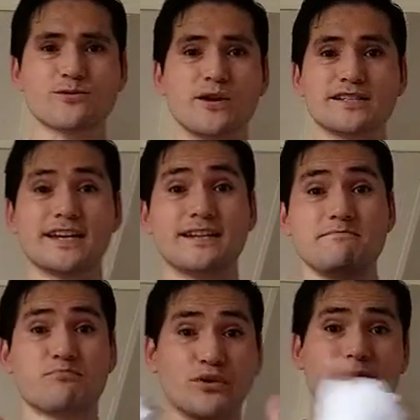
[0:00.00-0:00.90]
one. Take a
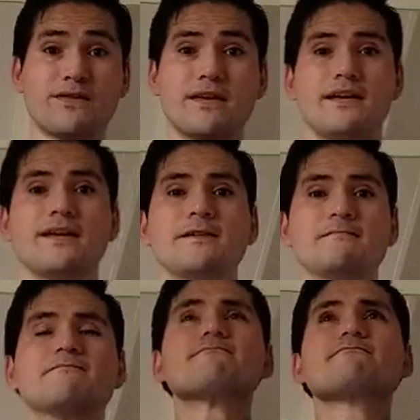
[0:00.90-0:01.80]
deep breath.
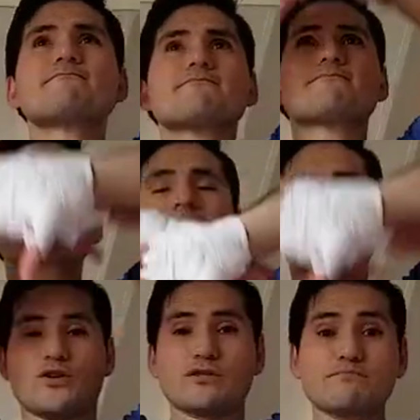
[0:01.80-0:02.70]

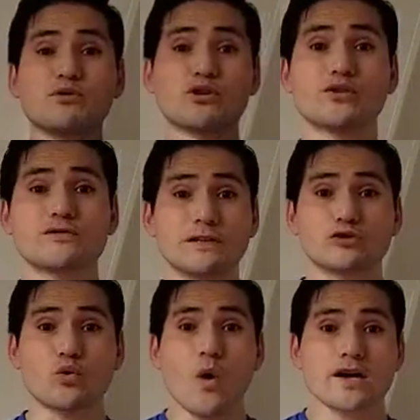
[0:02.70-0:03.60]
Good. Put those feet
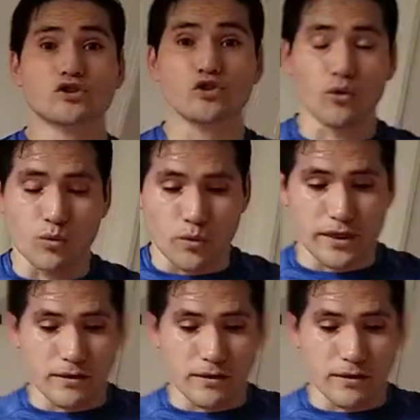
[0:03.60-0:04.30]
twice shoulder width